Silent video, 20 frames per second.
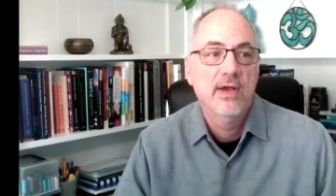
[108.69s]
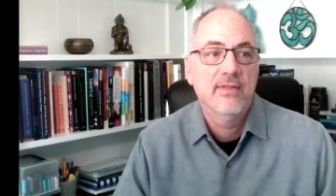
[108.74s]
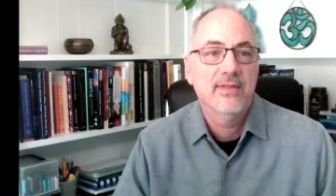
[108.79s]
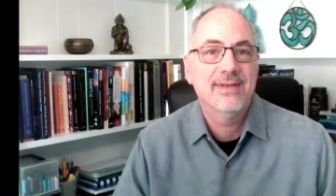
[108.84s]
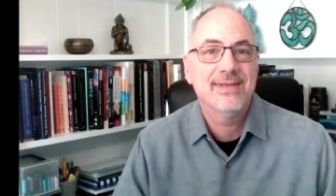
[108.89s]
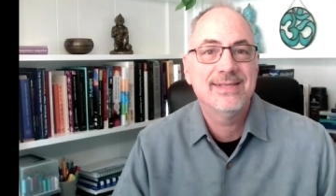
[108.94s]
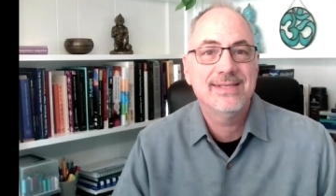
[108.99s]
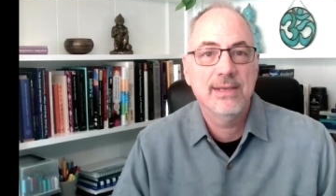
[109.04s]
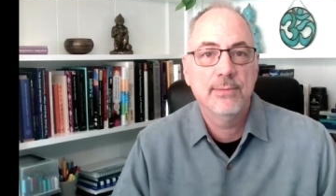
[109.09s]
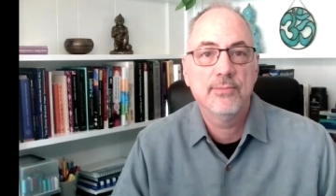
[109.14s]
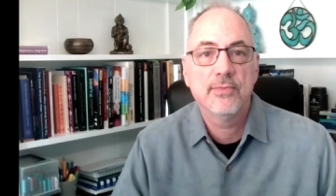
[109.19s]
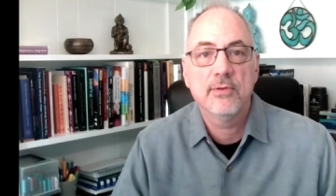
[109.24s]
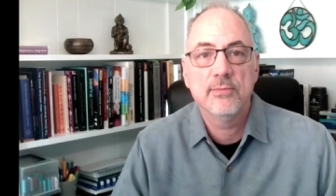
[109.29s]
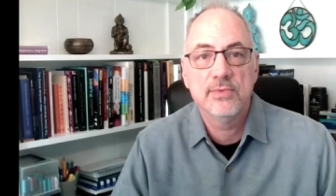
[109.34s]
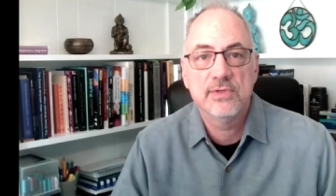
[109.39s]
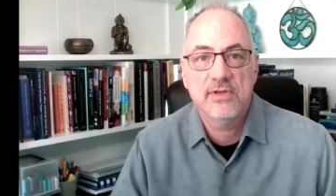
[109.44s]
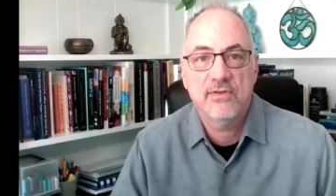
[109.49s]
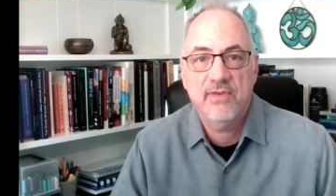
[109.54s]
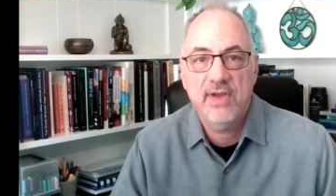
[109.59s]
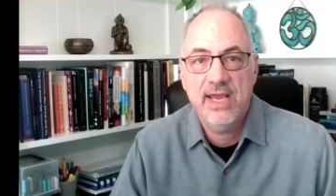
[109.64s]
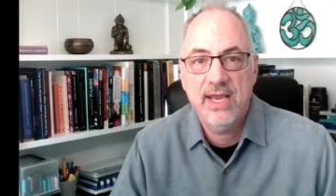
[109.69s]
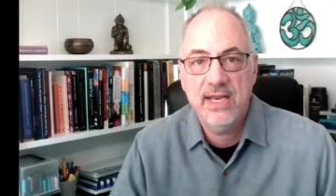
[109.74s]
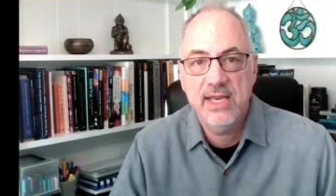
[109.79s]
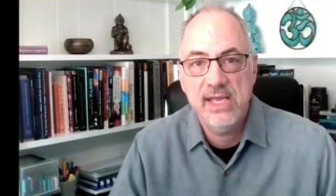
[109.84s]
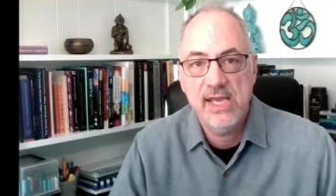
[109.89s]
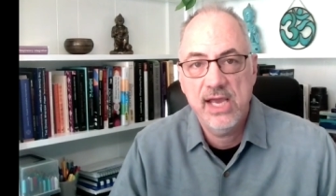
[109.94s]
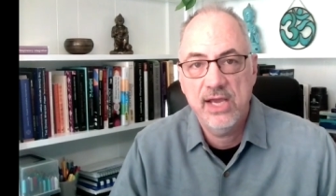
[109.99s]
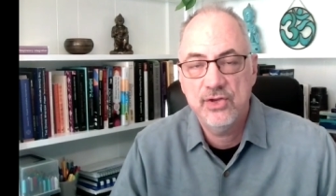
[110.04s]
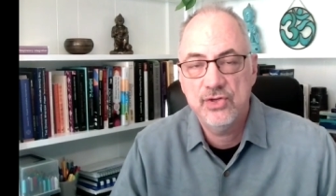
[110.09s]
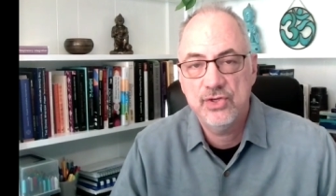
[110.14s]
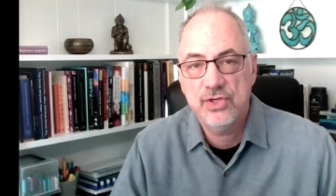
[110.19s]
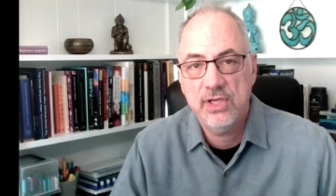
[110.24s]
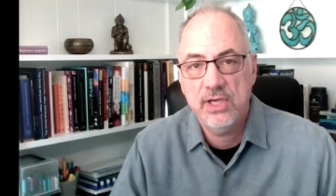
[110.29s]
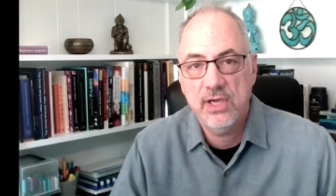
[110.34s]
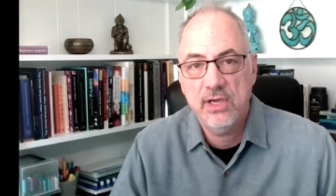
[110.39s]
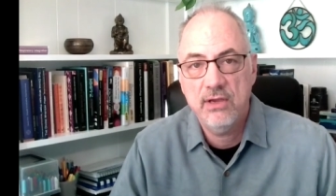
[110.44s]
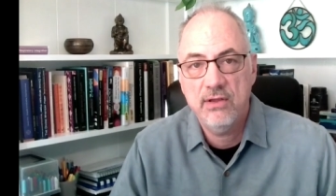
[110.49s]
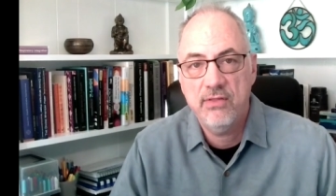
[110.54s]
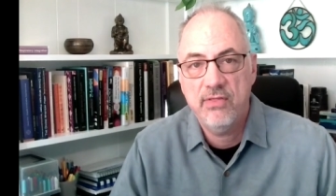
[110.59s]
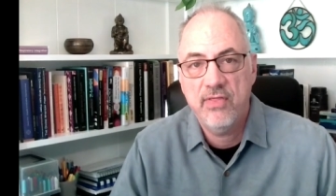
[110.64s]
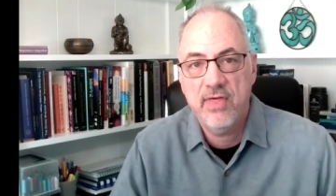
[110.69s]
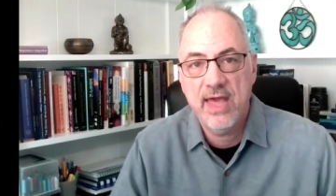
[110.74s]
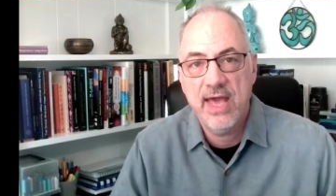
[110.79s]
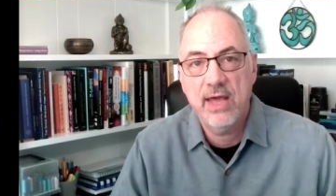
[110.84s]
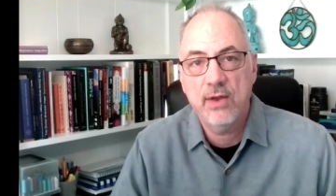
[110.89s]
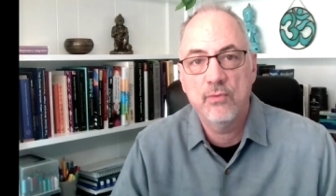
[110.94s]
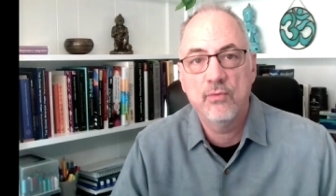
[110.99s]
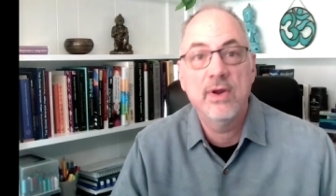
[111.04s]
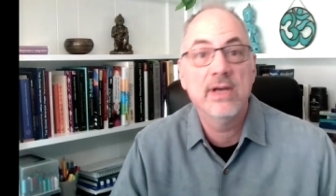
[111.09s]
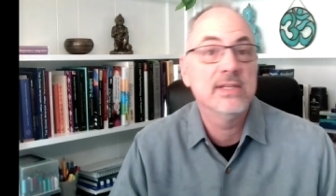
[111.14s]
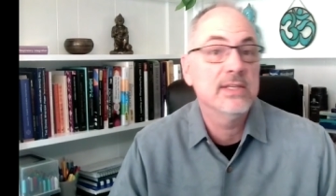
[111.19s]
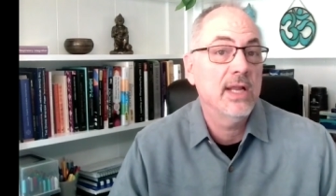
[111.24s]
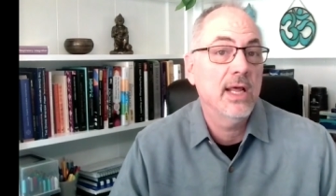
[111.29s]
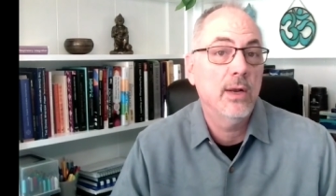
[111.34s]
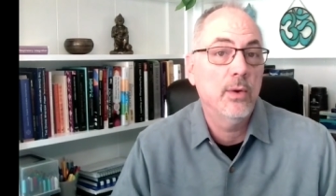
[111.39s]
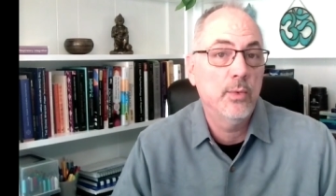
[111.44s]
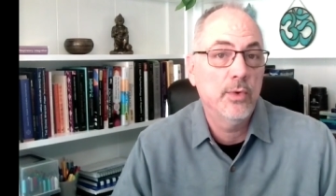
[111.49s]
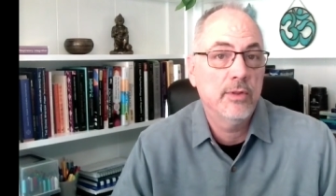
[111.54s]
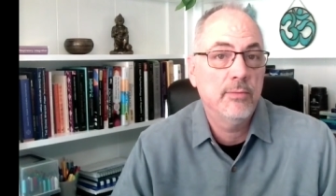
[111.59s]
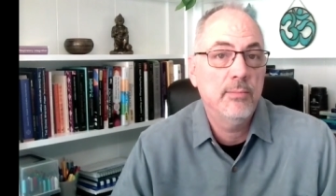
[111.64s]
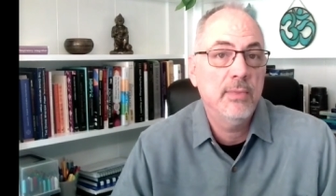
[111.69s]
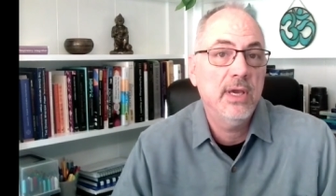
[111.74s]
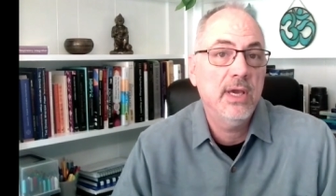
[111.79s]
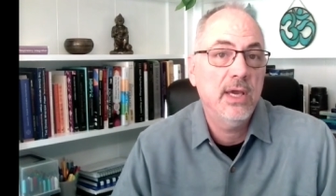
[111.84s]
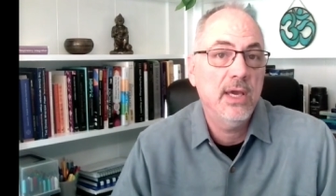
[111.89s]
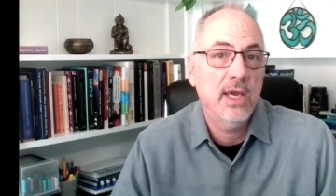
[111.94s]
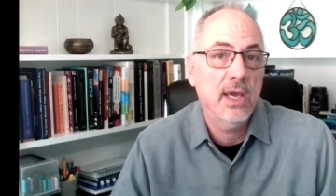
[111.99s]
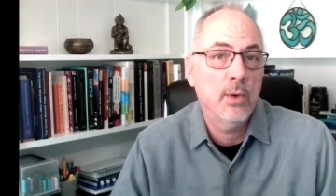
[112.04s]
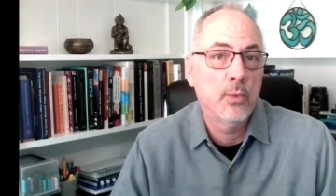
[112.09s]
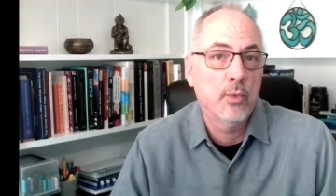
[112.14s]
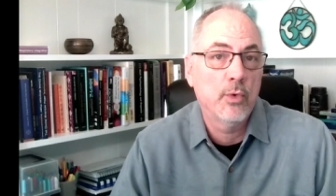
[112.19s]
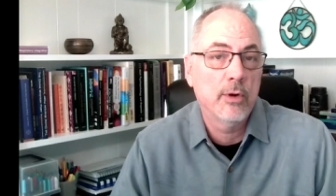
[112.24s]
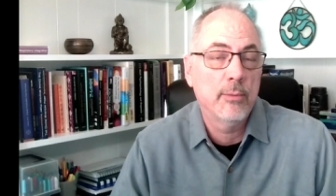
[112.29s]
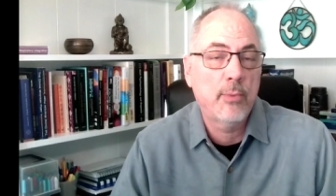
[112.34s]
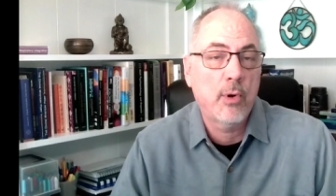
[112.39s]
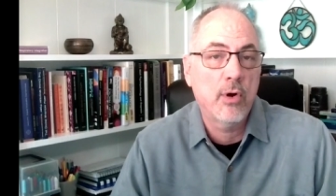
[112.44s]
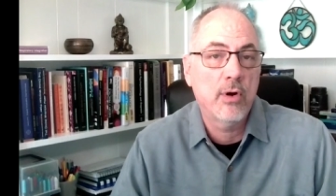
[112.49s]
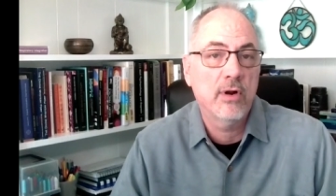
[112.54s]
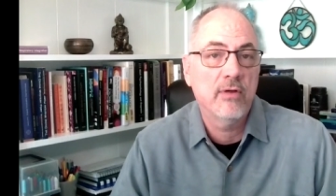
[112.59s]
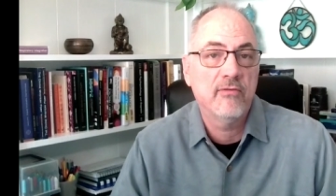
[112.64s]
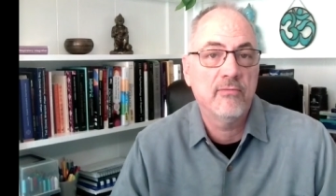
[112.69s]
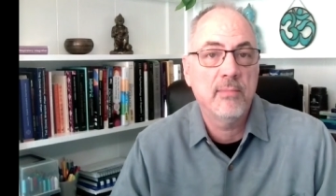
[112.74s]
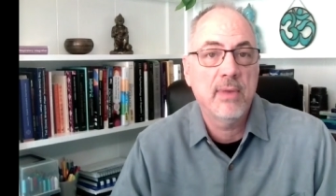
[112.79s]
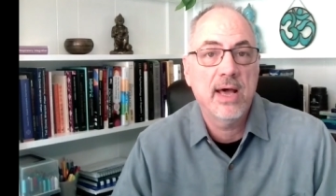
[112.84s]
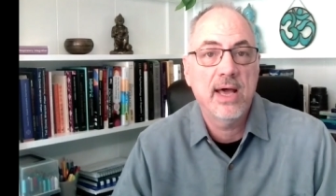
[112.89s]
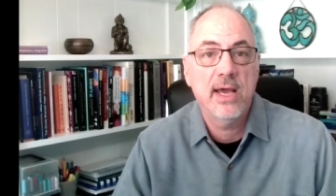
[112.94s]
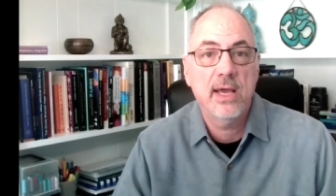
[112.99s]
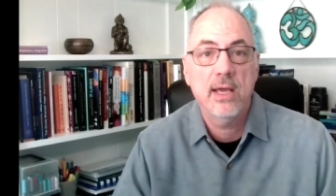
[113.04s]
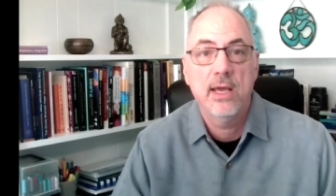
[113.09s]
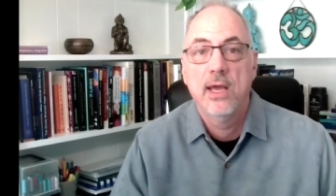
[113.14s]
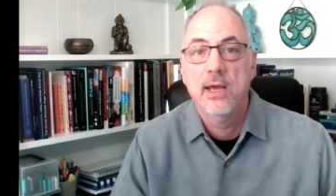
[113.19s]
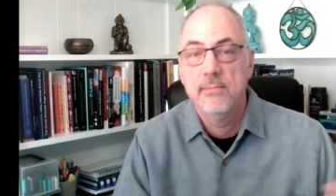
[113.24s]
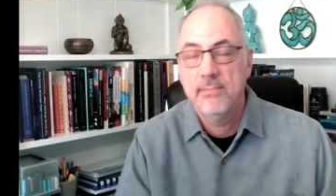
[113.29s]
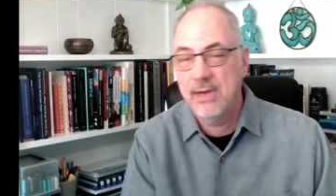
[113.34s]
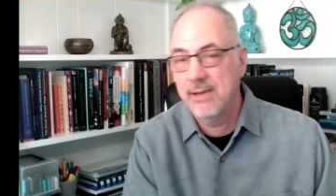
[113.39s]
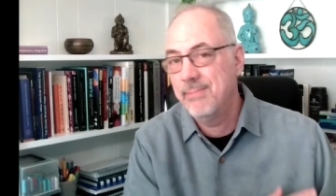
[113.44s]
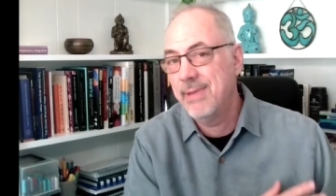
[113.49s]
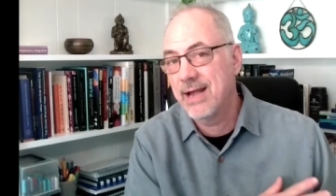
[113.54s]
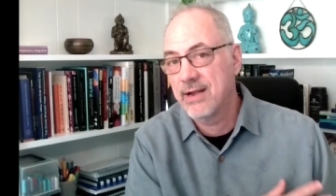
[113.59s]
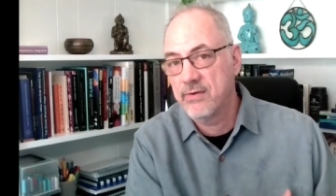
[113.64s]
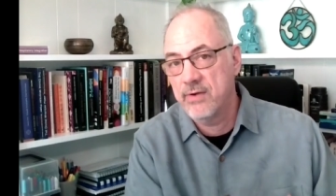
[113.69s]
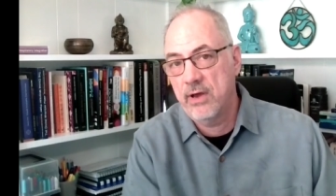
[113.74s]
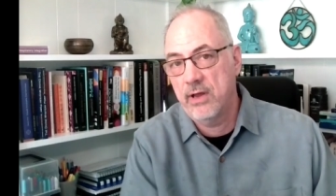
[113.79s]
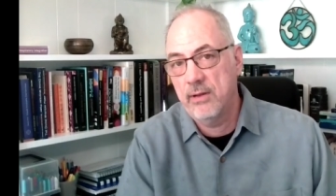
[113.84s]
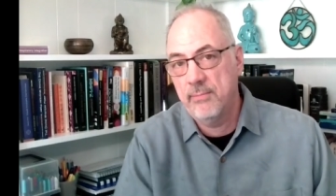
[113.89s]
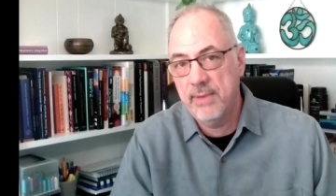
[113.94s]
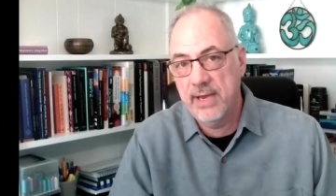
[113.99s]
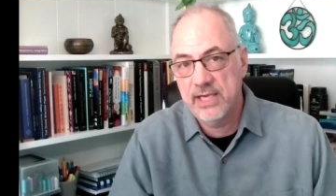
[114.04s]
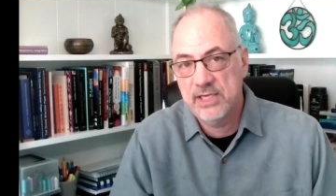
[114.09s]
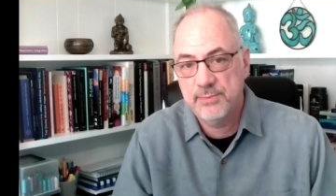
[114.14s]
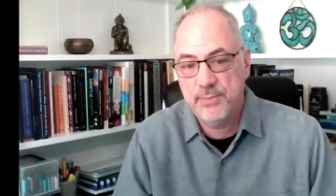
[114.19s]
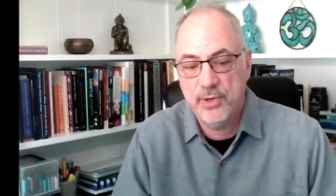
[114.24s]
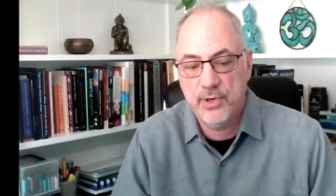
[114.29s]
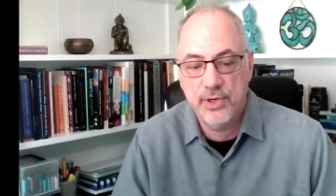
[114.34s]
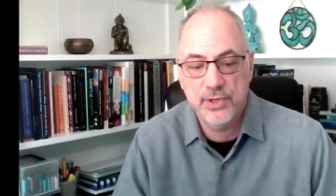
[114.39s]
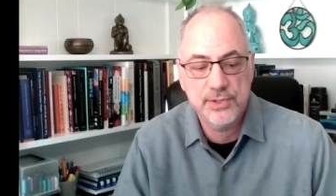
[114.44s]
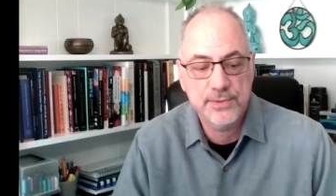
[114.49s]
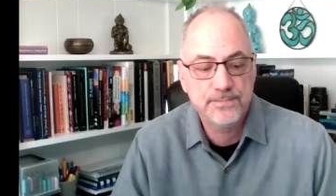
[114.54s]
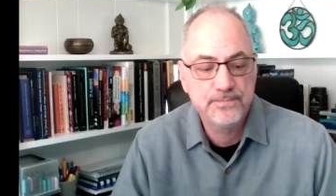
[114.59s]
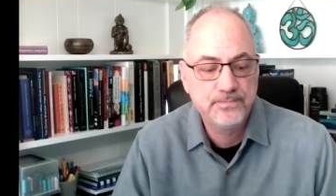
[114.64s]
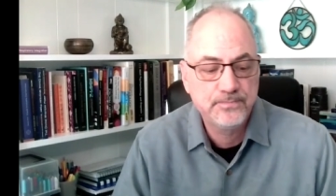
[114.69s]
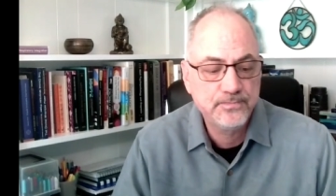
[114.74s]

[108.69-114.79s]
the symptoms of ADHD that resonated with me and were a part of my, my background and my experience.